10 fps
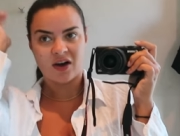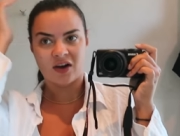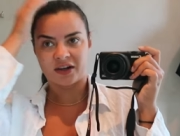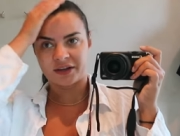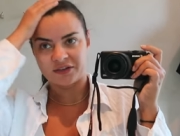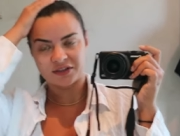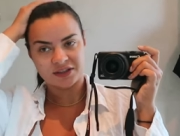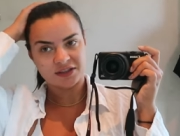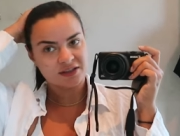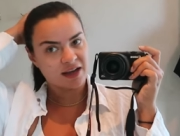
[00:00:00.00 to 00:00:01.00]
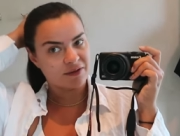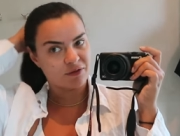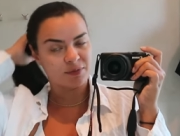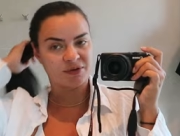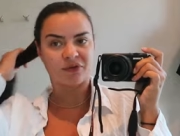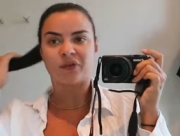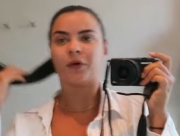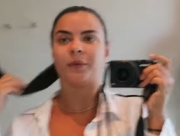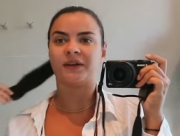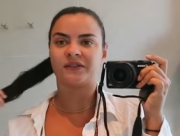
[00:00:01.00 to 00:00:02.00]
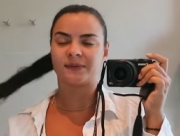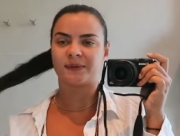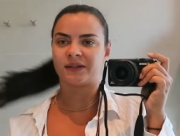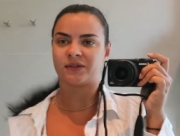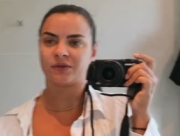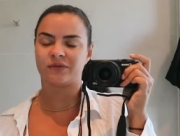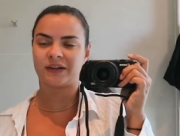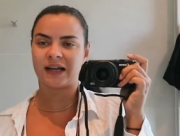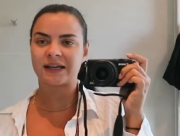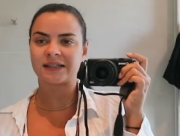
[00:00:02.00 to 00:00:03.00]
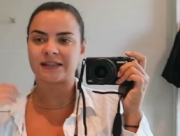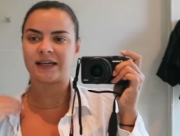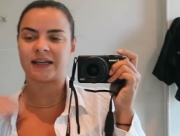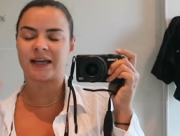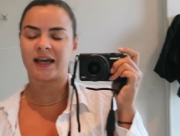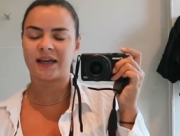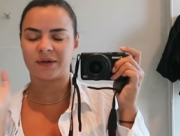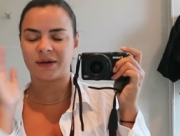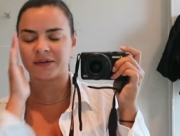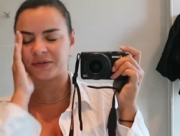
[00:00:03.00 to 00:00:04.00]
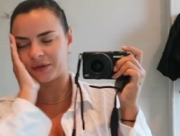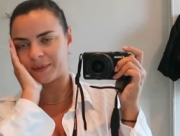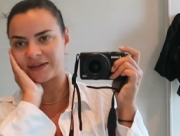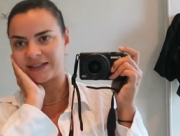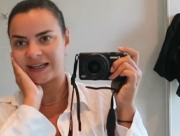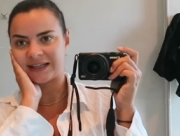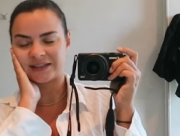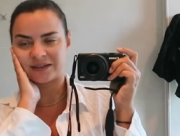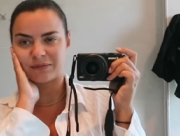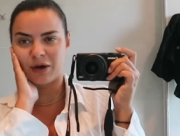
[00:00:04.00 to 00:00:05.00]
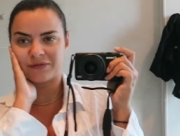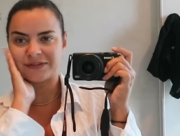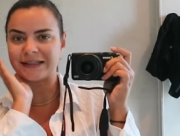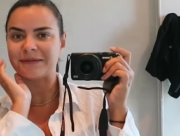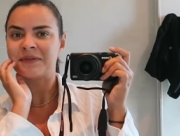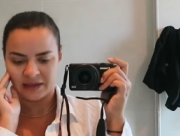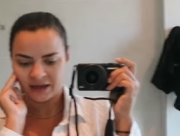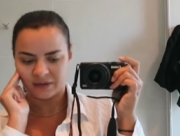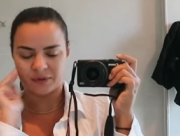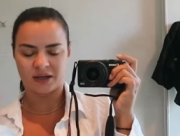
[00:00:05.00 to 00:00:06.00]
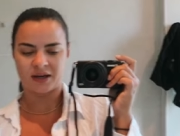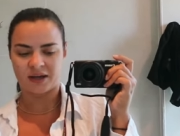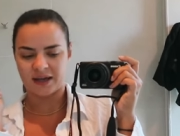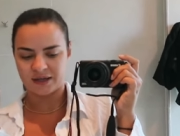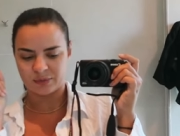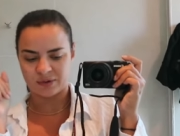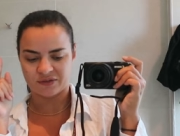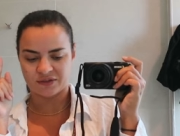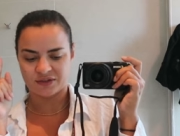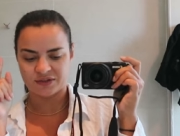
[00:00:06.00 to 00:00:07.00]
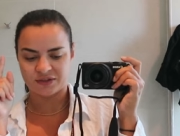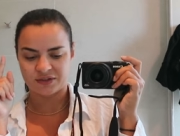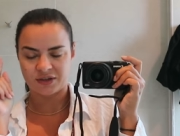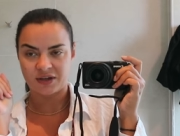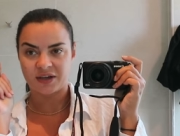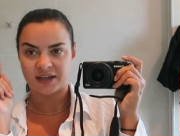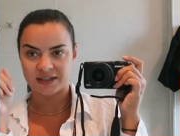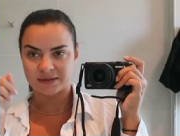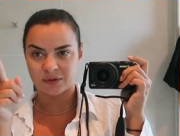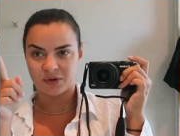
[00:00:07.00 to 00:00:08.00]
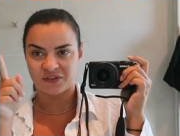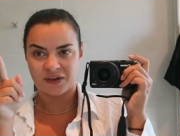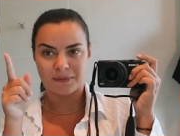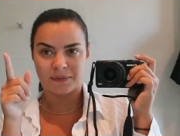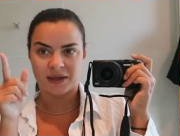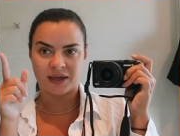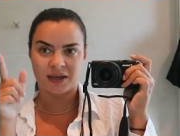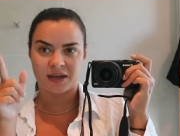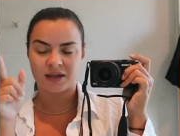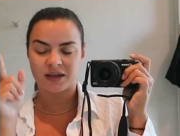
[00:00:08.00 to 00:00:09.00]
I just haven't been filming just been sort of relaxing anyway I'll talk about it later I'm half asleep yeah we're gonna head to breakfast get some coffee and me